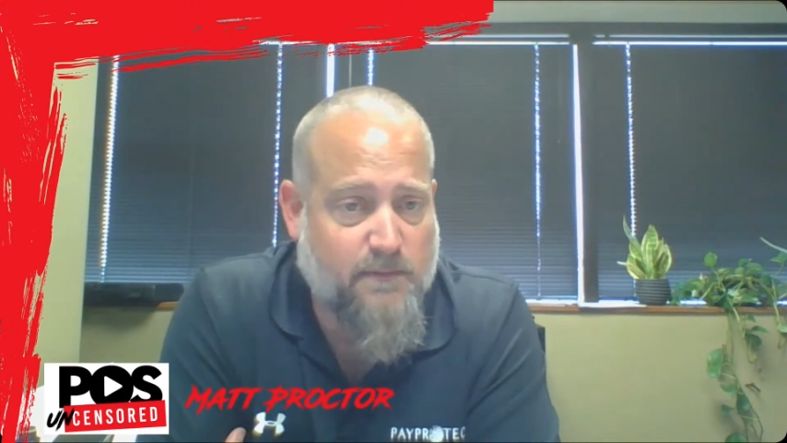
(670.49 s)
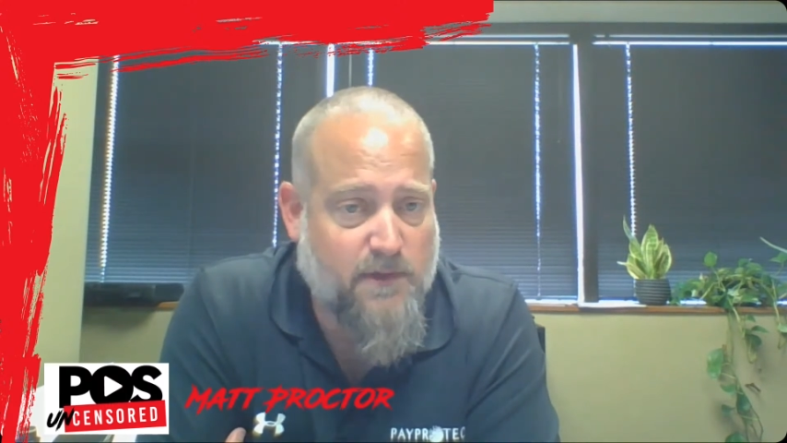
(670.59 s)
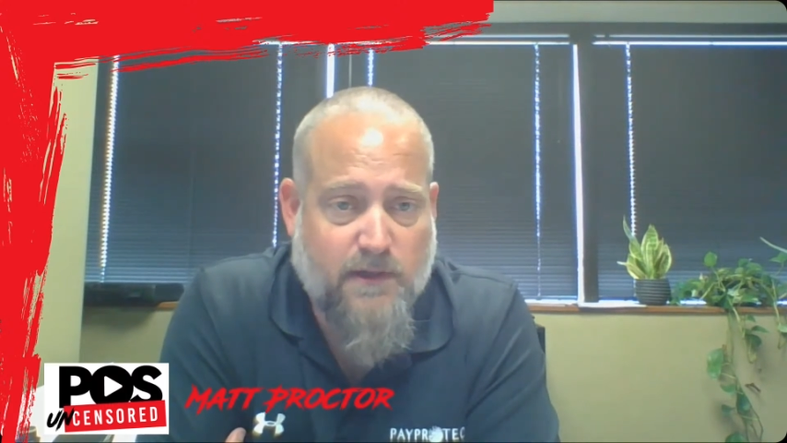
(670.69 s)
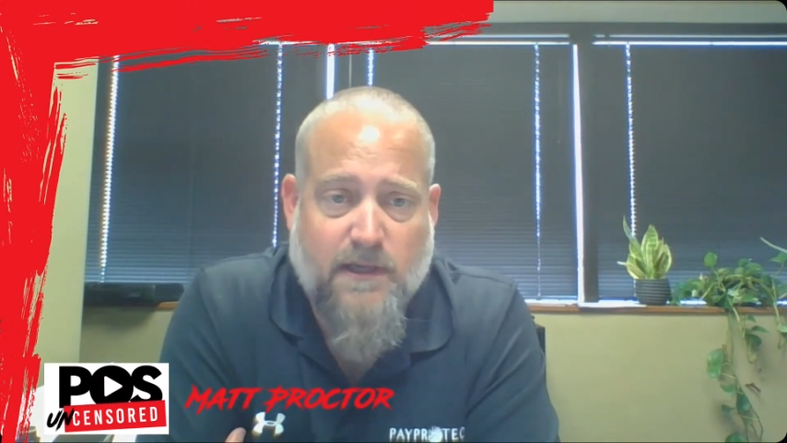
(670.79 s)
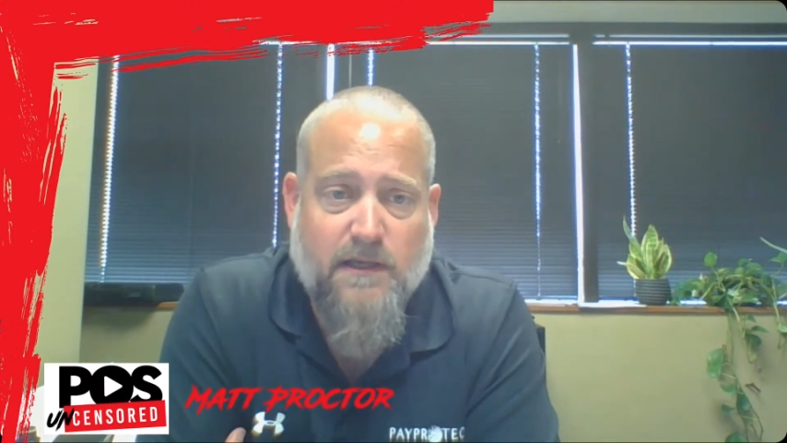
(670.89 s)

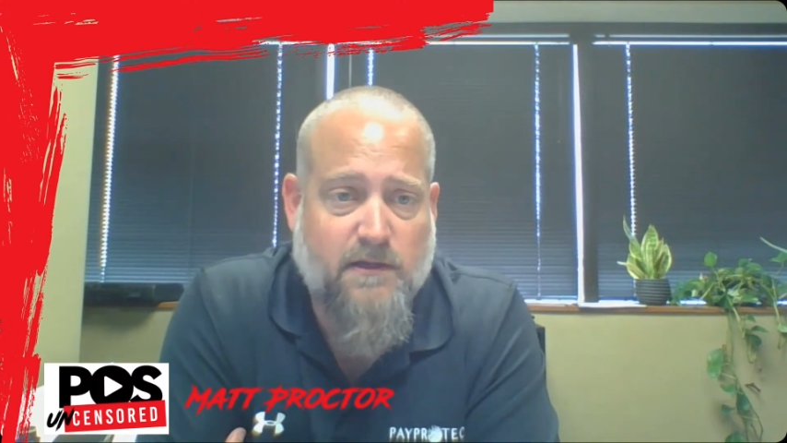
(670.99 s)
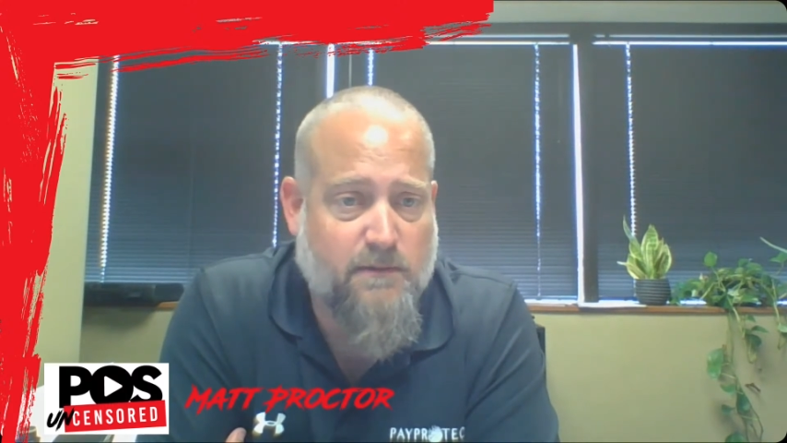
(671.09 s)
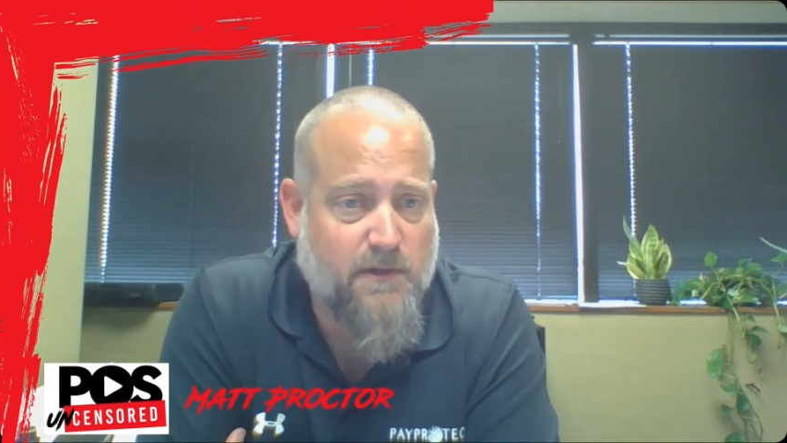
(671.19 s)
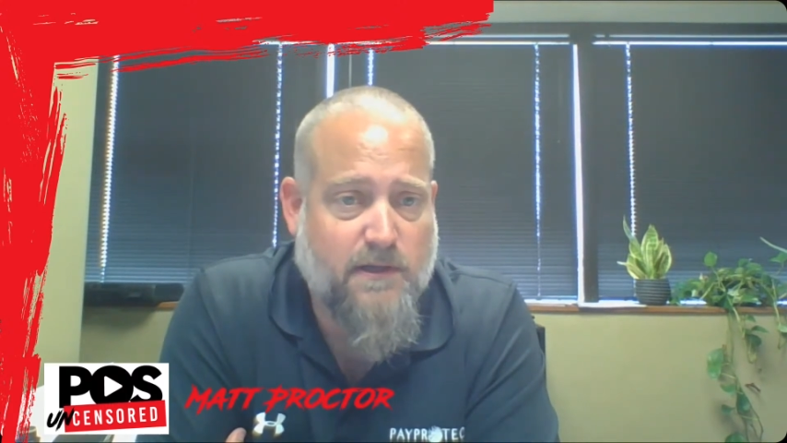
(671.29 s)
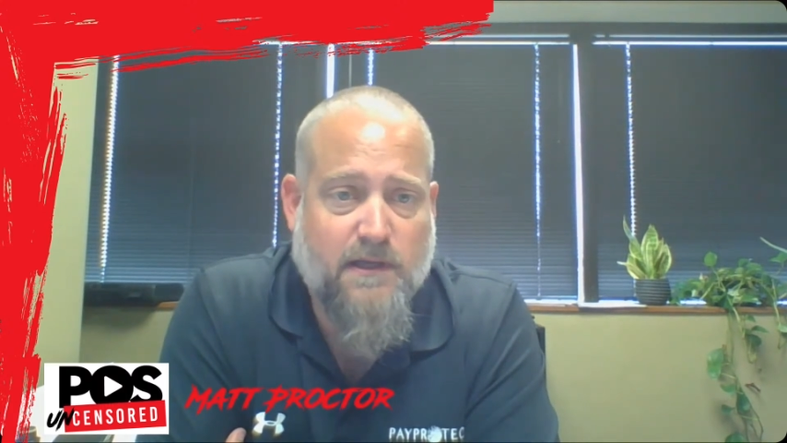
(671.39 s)

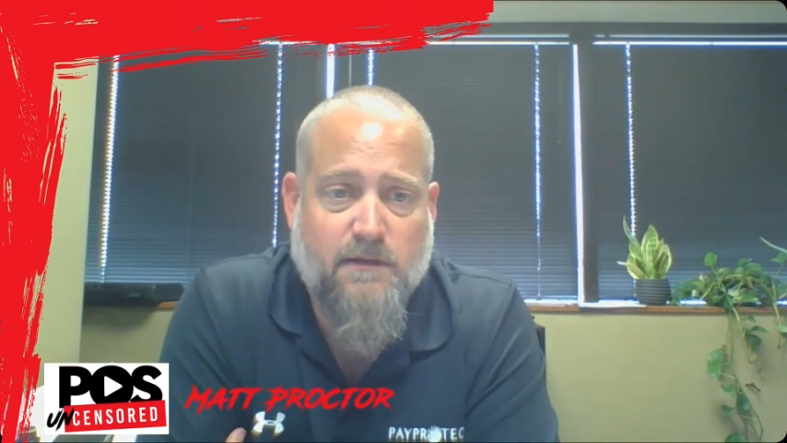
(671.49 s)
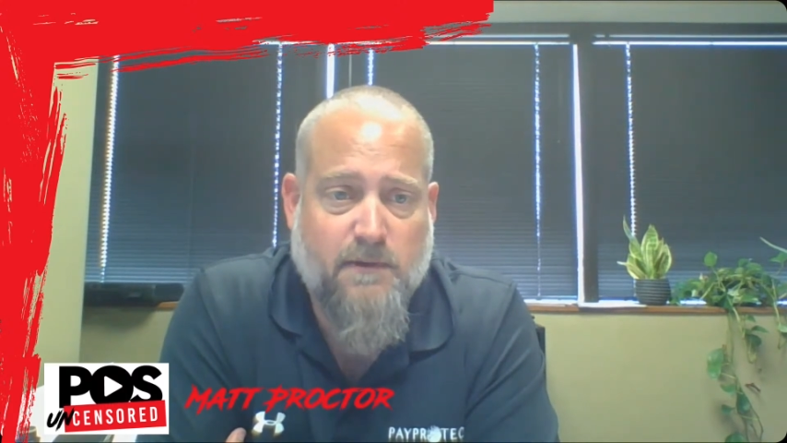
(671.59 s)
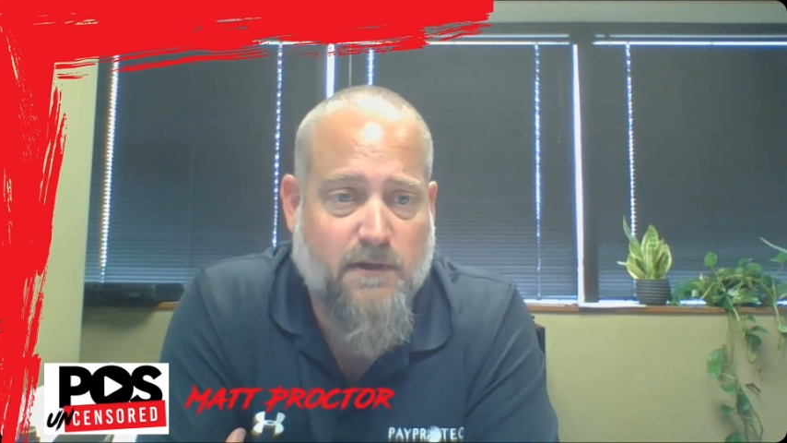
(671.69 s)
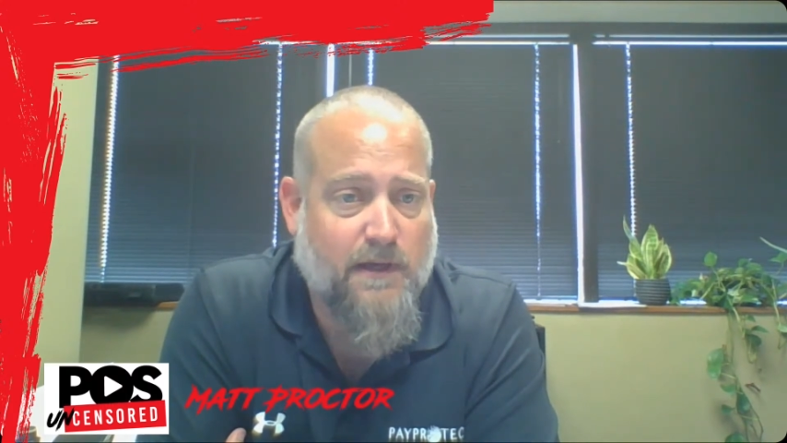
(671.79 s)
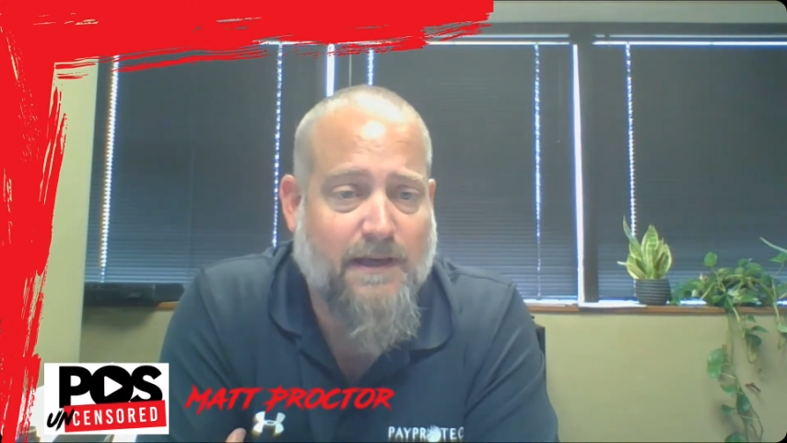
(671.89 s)
communicate,
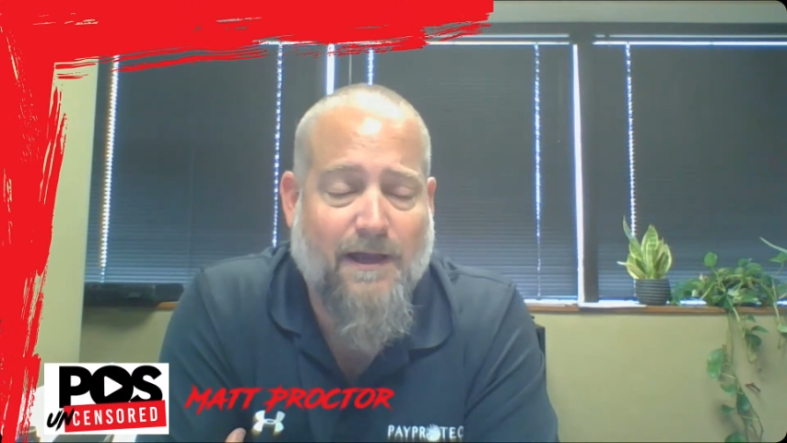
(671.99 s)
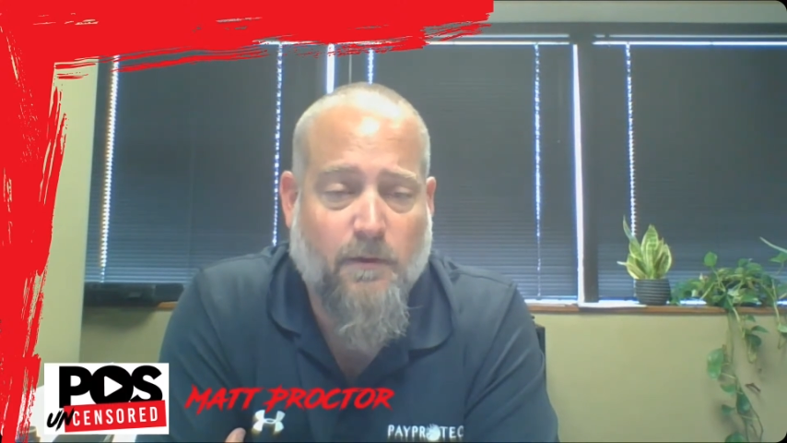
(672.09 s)
communicate, communicate.